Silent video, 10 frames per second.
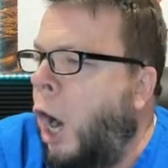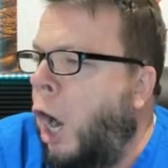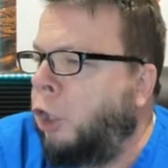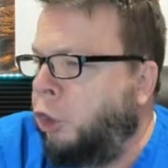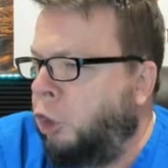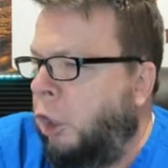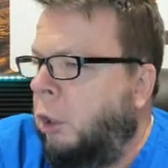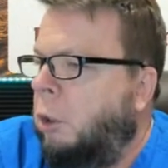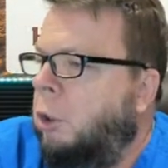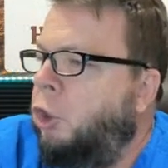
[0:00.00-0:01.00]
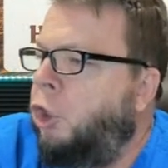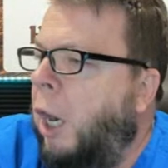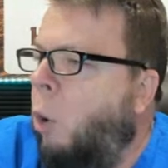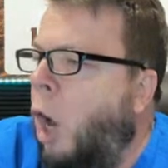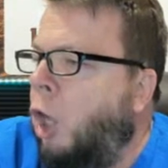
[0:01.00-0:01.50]
Han.
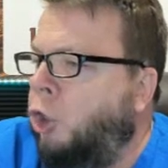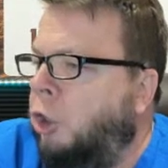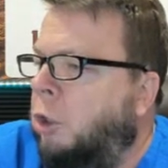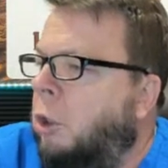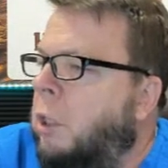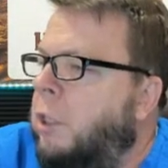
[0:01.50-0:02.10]
Chao Han.